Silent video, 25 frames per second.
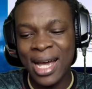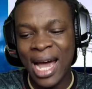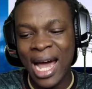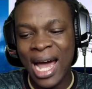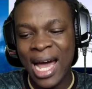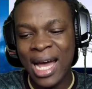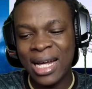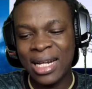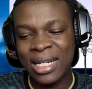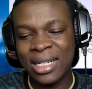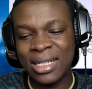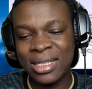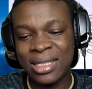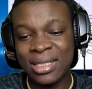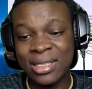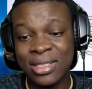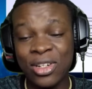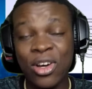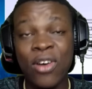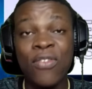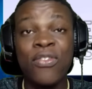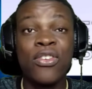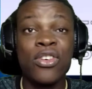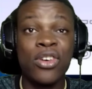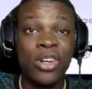and
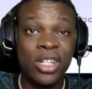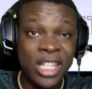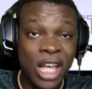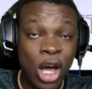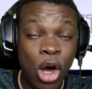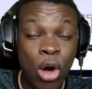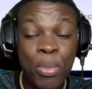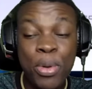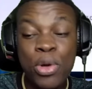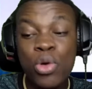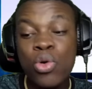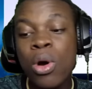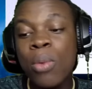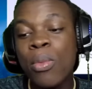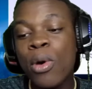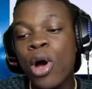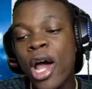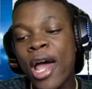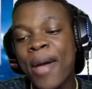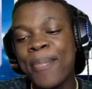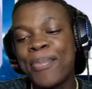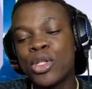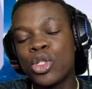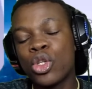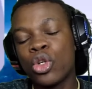of course there will be one
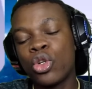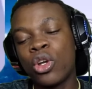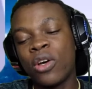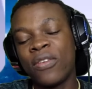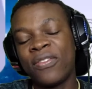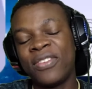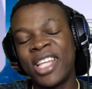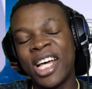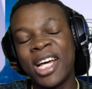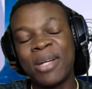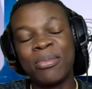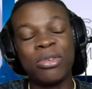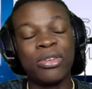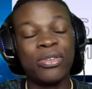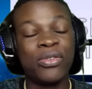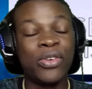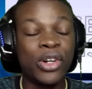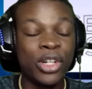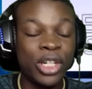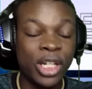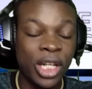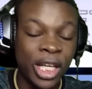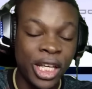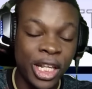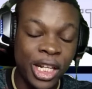more episode of that
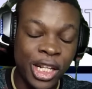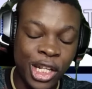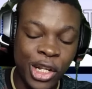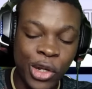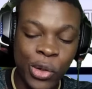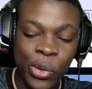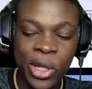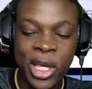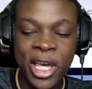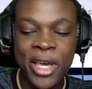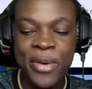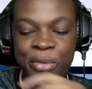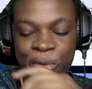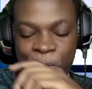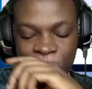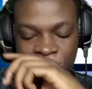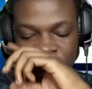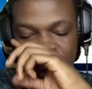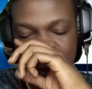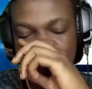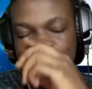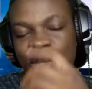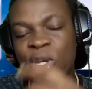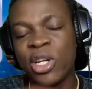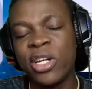before the new game
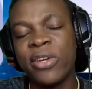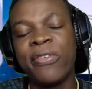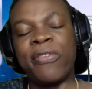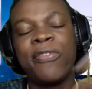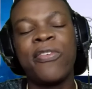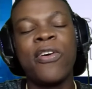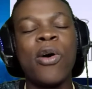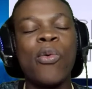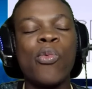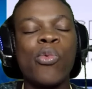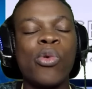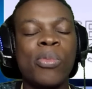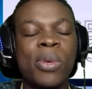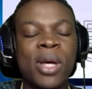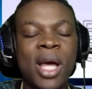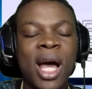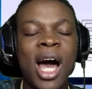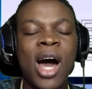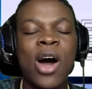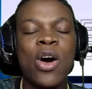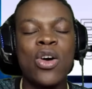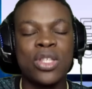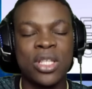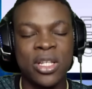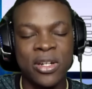release but the form will be
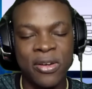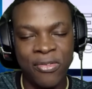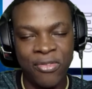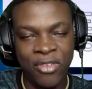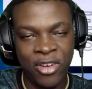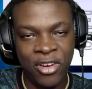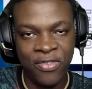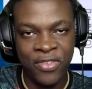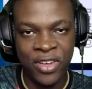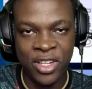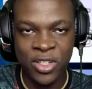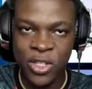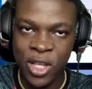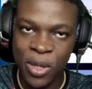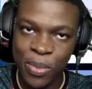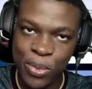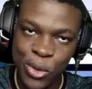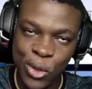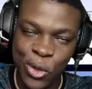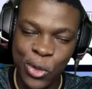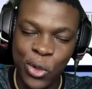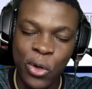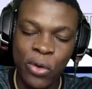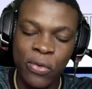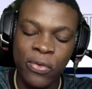out in the very first
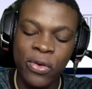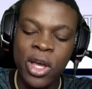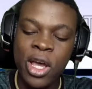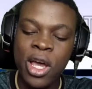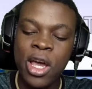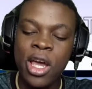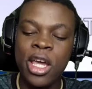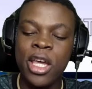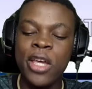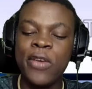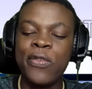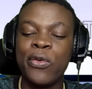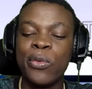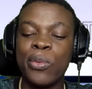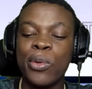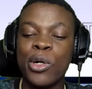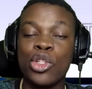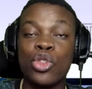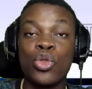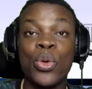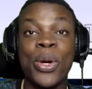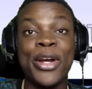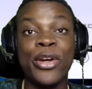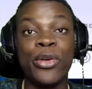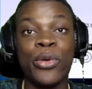episode of
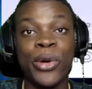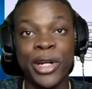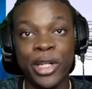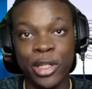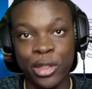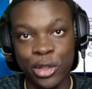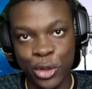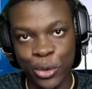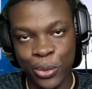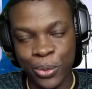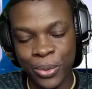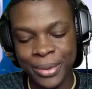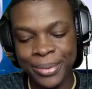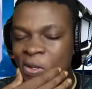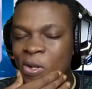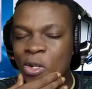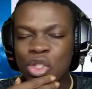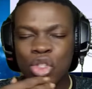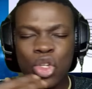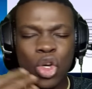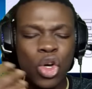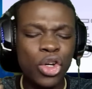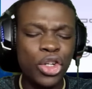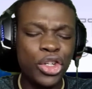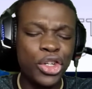eFootball 2022
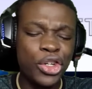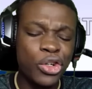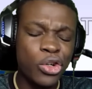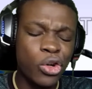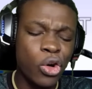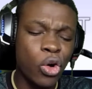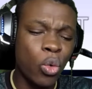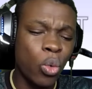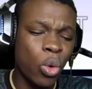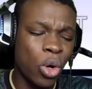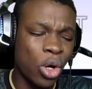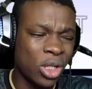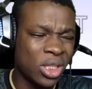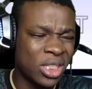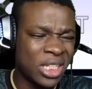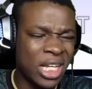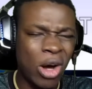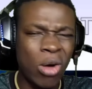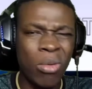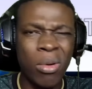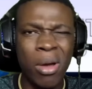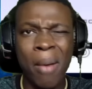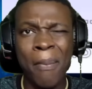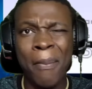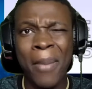so you know what
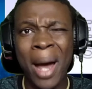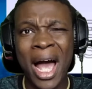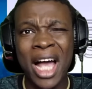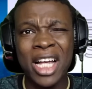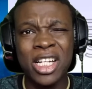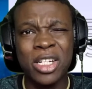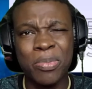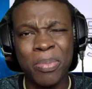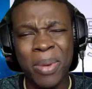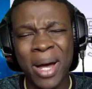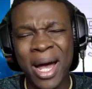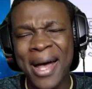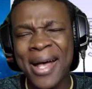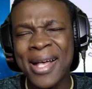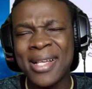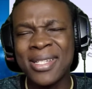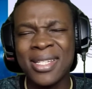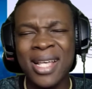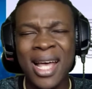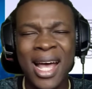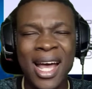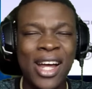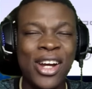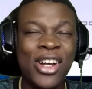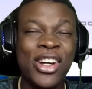there will be a match
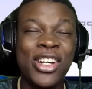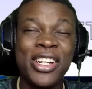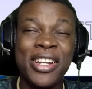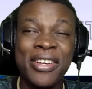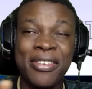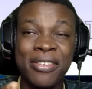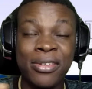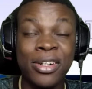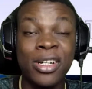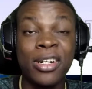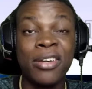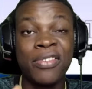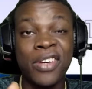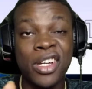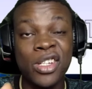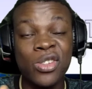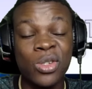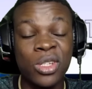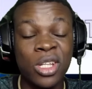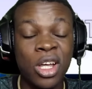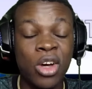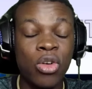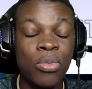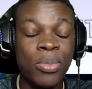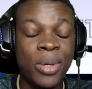pass i know that for the first
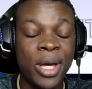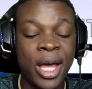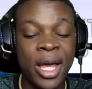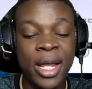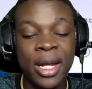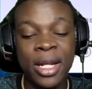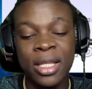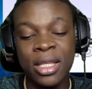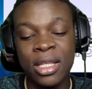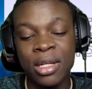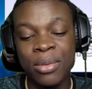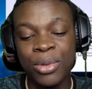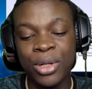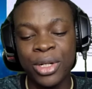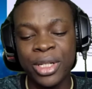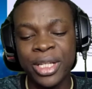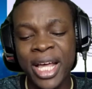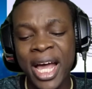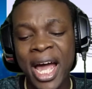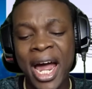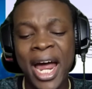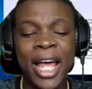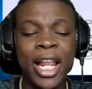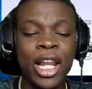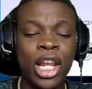week there will be anything but
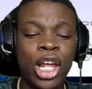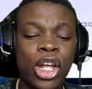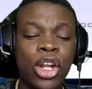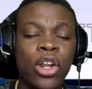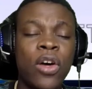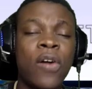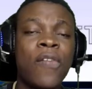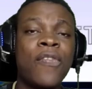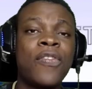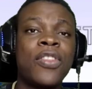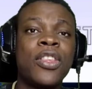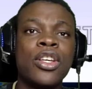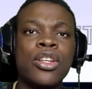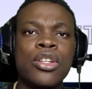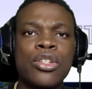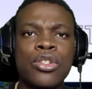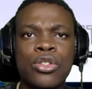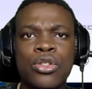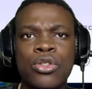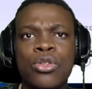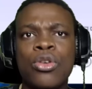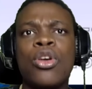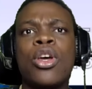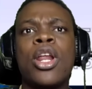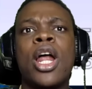there are a lot of
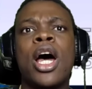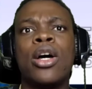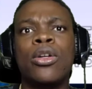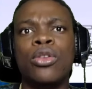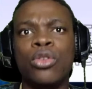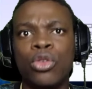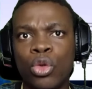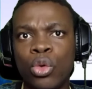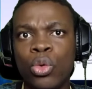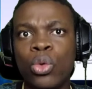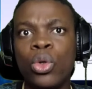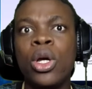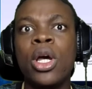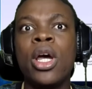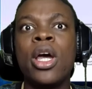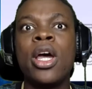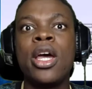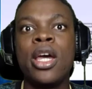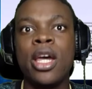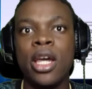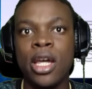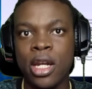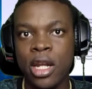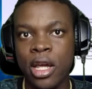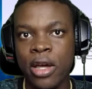things to you know do
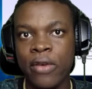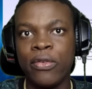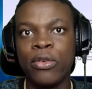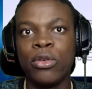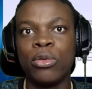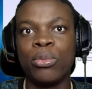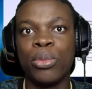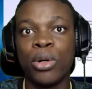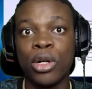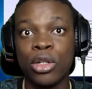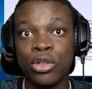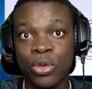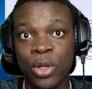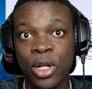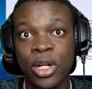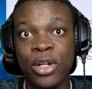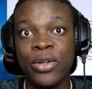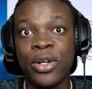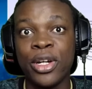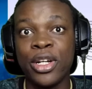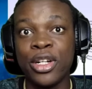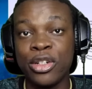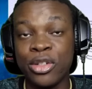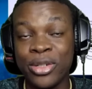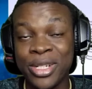in eFootball
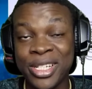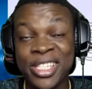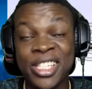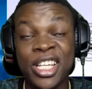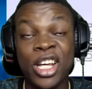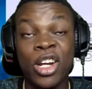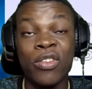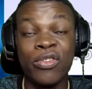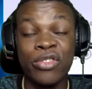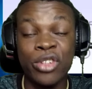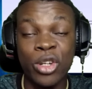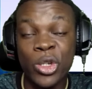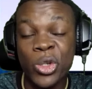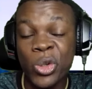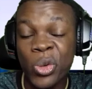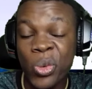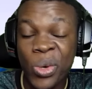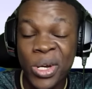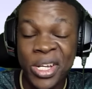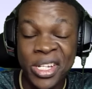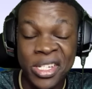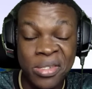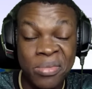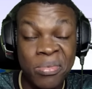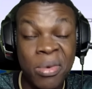2022 instead of just
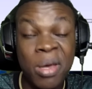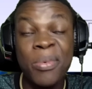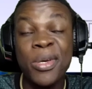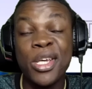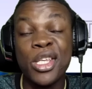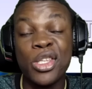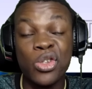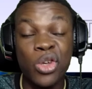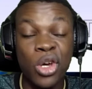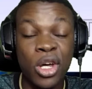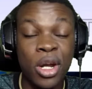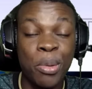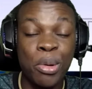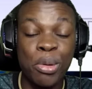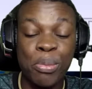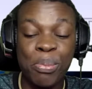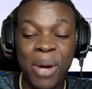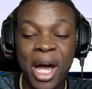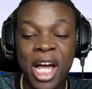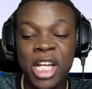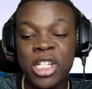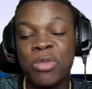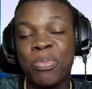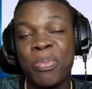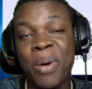coins maybe it's gonna be
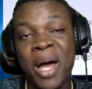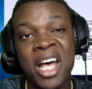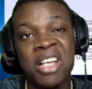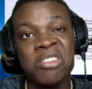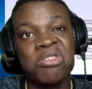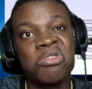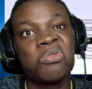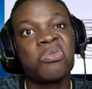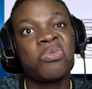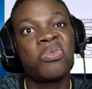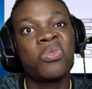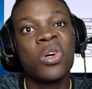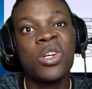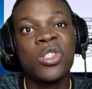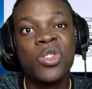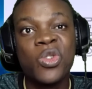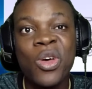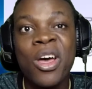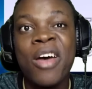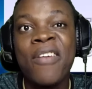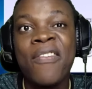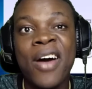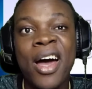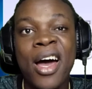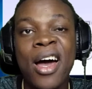match pass
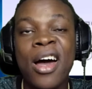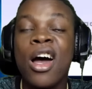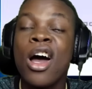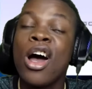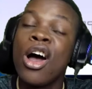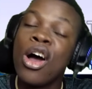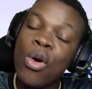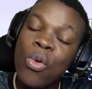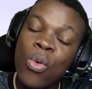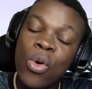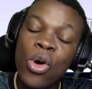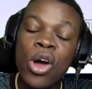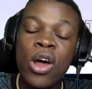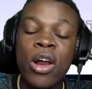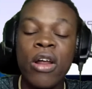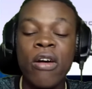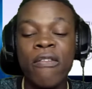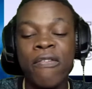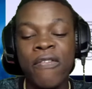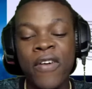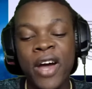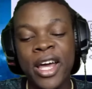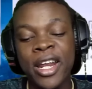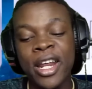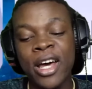whatsoever we're gonna
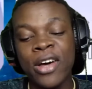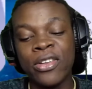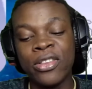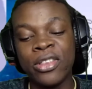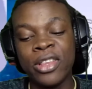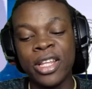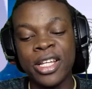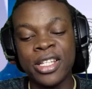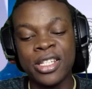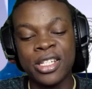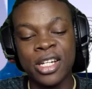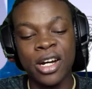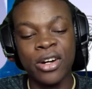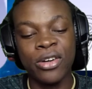find out later